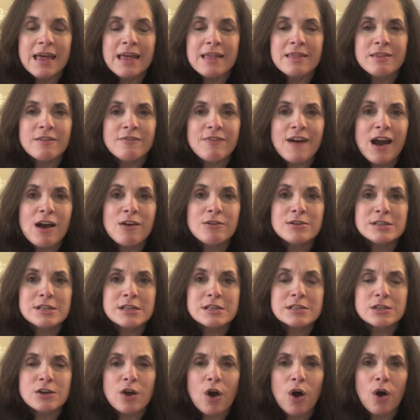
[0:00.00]
The virus
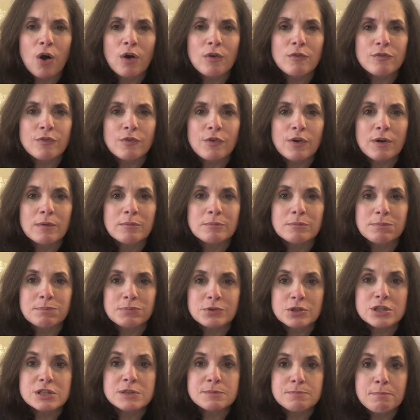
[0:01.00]
has gone from
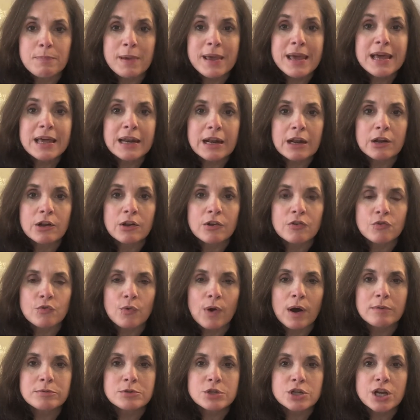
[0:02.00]
just being a
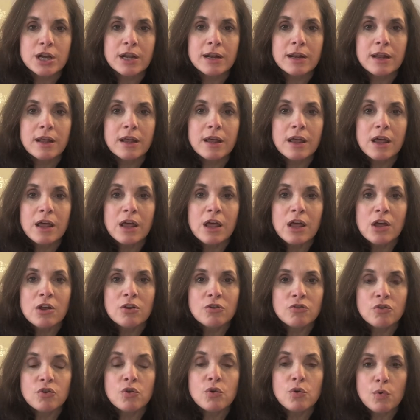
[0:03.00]
disruption
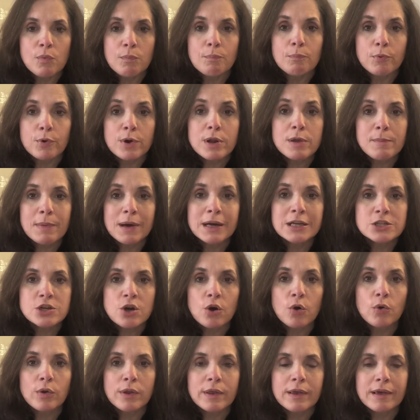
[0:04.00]
to pretty much
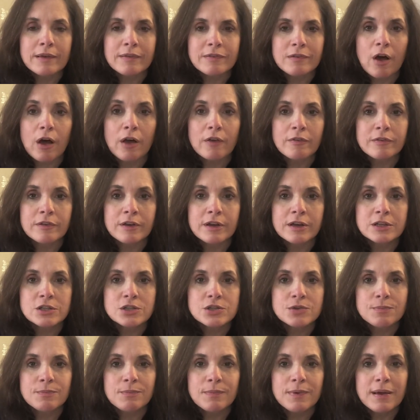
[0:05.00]
holding us
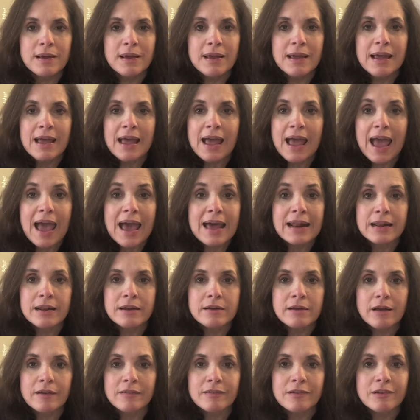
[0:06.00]
hostage, and it
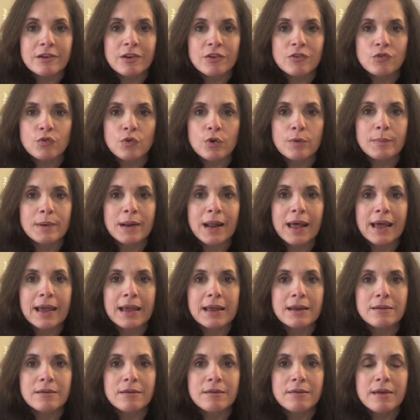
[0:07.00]
doesn't
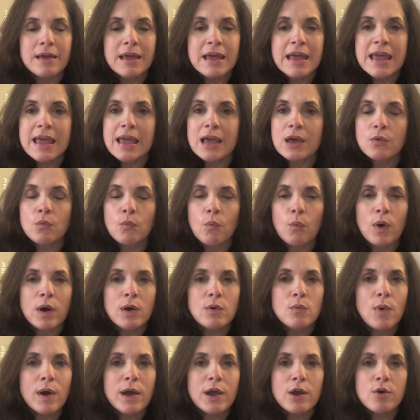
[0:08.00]
discriminate. In one
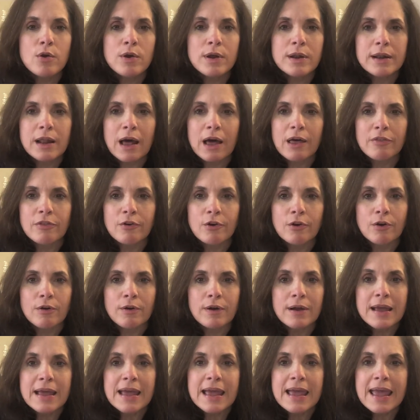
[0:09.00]
way or another,
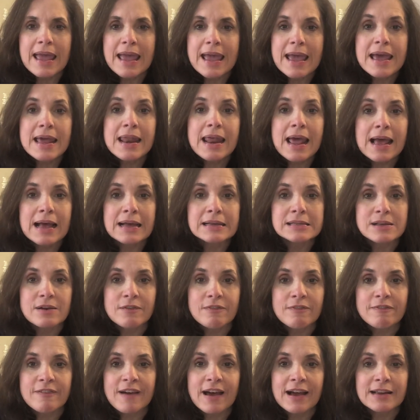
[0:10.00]
it has
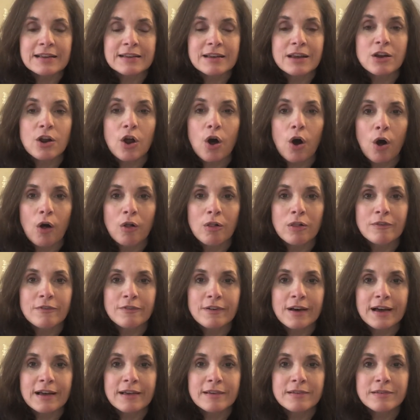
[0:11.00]
affected all of
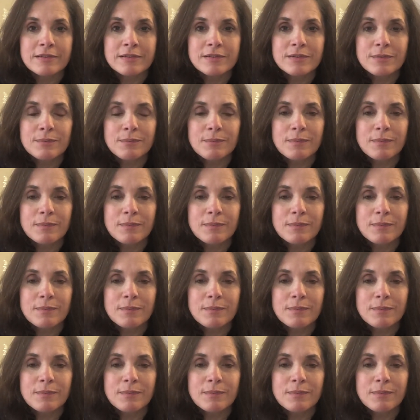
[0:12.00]
us.